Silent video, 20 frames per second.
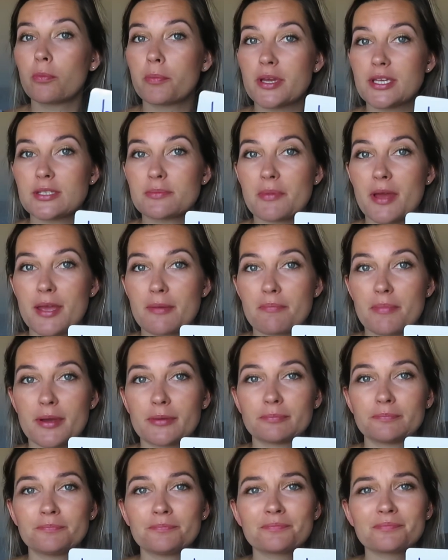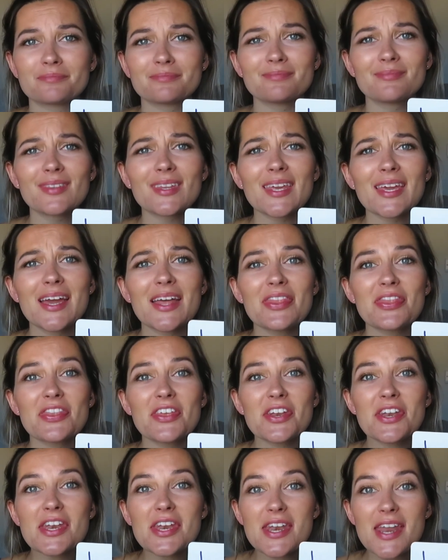piece of paper.
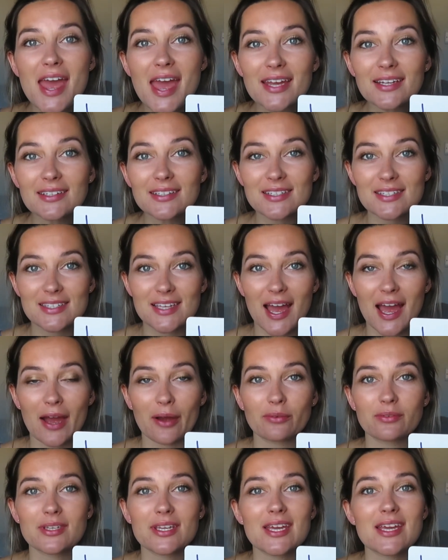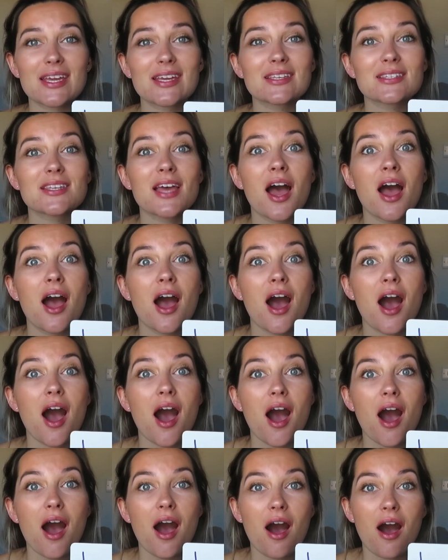The next sound is
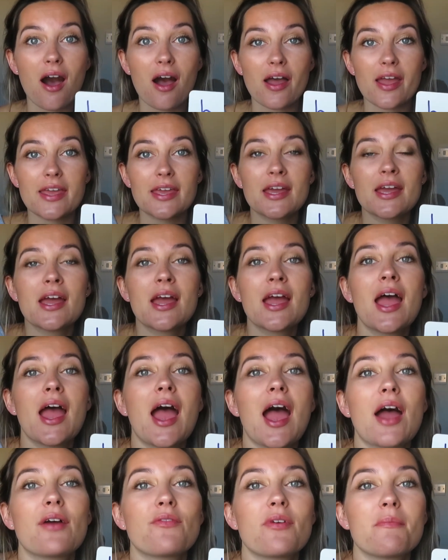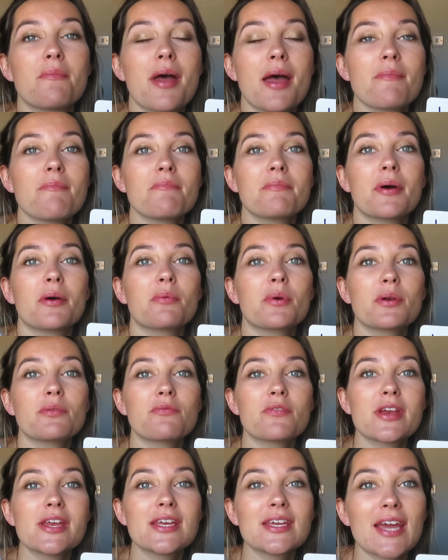I. And remember, we're
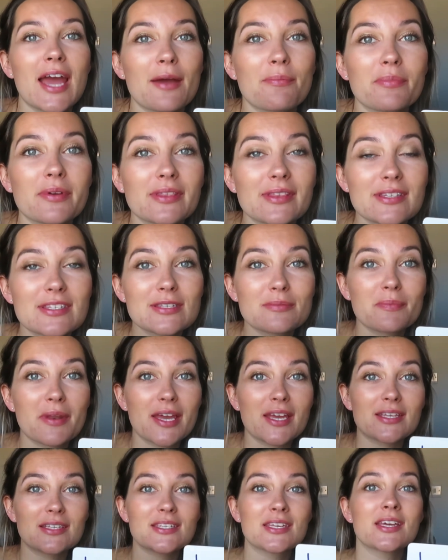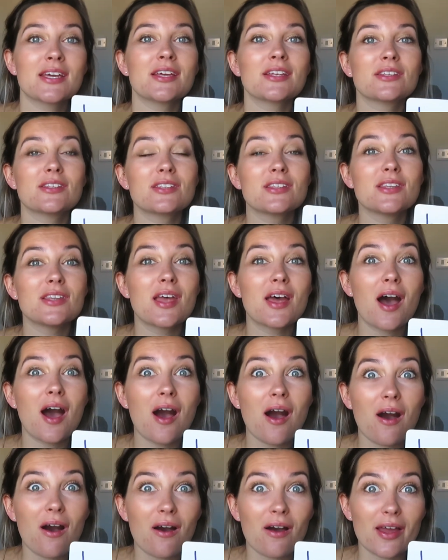recapping the split
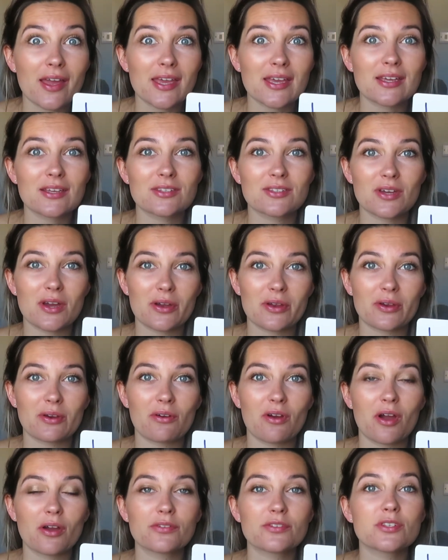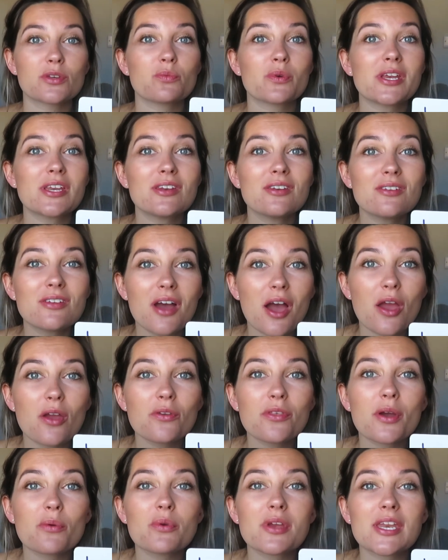I digraph. So we know
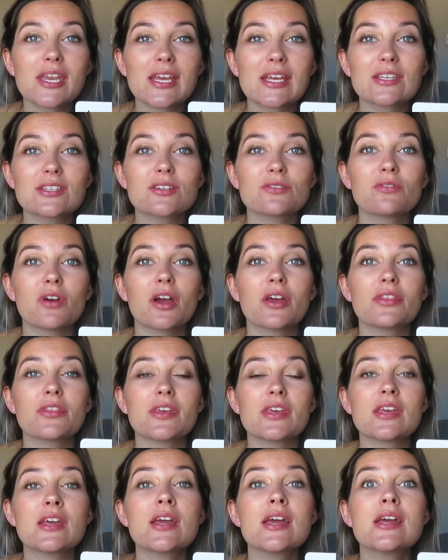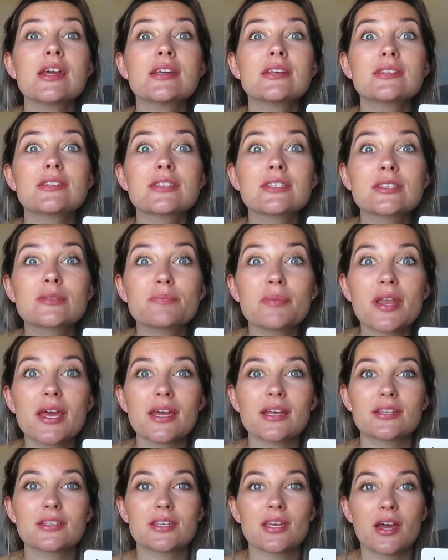that we need to write the
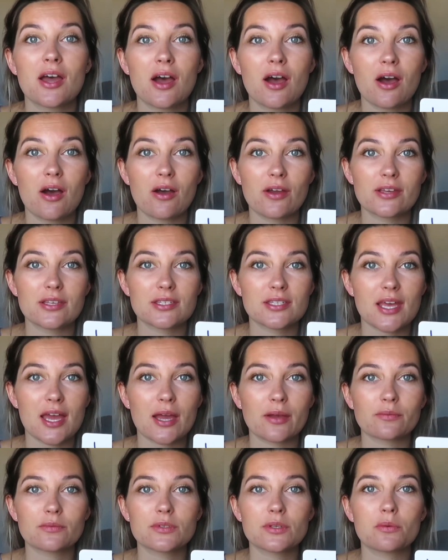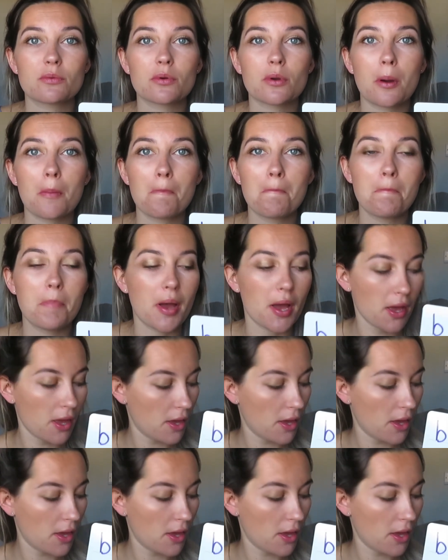split I sound. So we've got B,